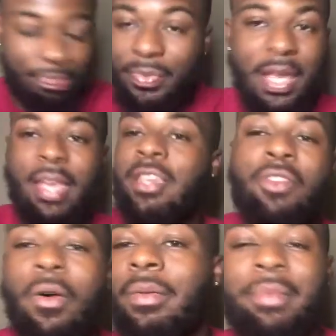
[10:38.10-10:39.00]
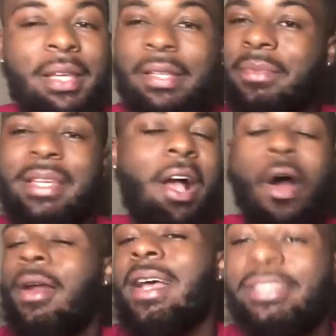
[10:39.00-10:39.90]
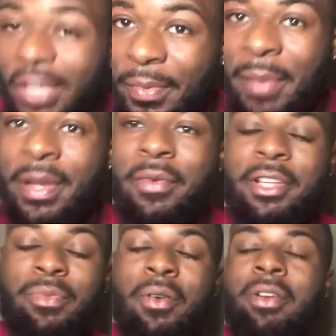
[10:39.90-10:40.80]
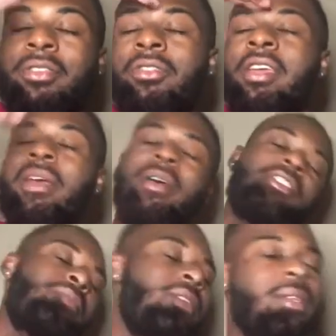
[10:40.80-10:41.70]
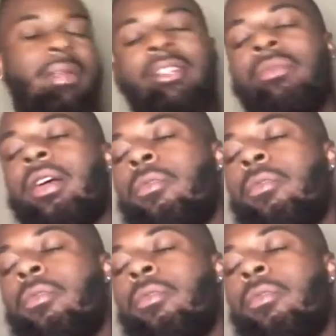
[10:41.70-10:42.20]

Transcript: You know it, man, all that stuff, man. But anyway, it's your boy, Wild 23. I'm out here. Peace. Sleep like them.